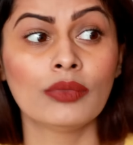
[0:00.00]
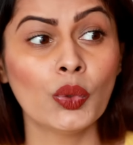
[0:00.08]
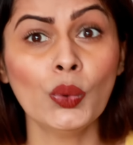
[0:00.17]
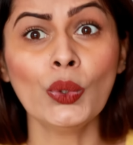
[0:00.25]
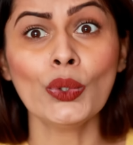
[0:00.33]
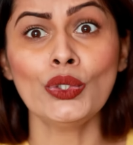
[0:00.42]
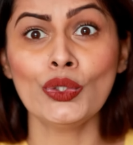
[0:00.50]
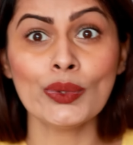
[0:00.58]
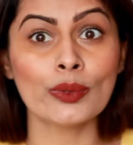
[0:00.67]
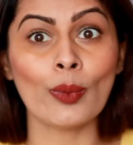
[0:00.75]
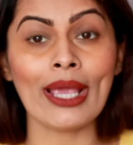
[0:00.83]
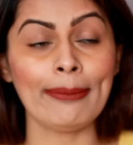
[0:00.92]
Who don't
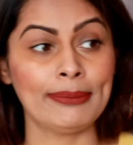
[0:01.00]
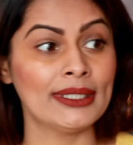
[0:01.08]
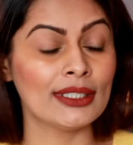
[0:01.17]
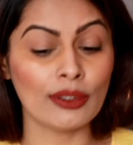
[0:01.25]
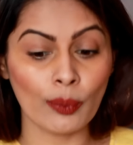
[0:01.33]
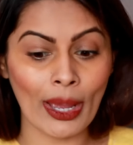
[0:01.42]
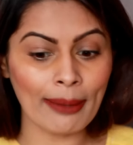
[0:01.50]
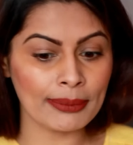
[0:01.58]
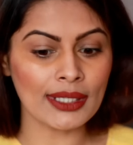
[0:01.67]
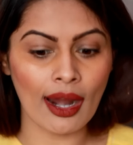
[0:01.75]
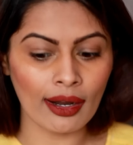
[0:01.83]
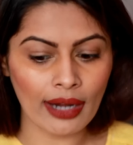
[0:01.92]
use wipes? So
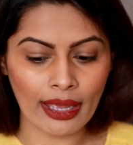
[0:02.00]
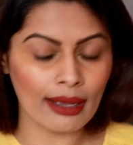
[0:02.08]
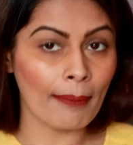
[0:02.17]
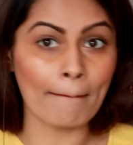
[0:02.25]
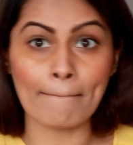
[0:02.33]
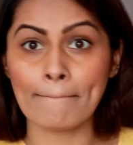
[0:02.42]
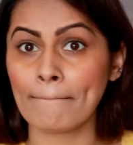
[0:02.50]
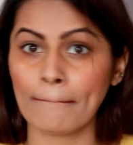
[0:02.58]
wipes are like a um,